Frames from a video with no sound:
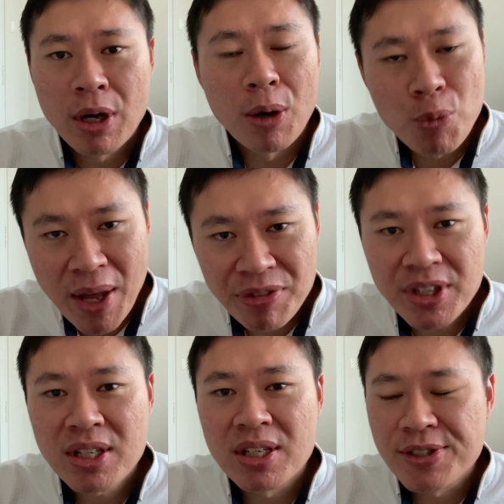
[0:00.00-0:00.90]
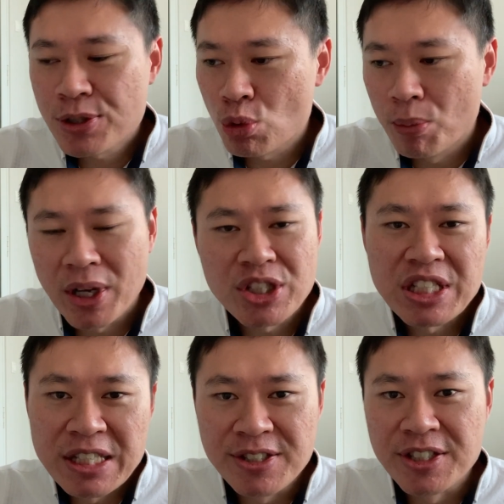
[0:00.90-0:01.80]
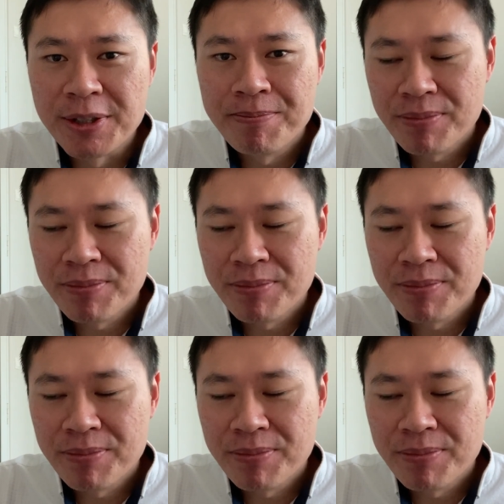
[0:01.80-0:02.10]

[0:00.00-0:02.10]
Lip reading: Renting is so much easier.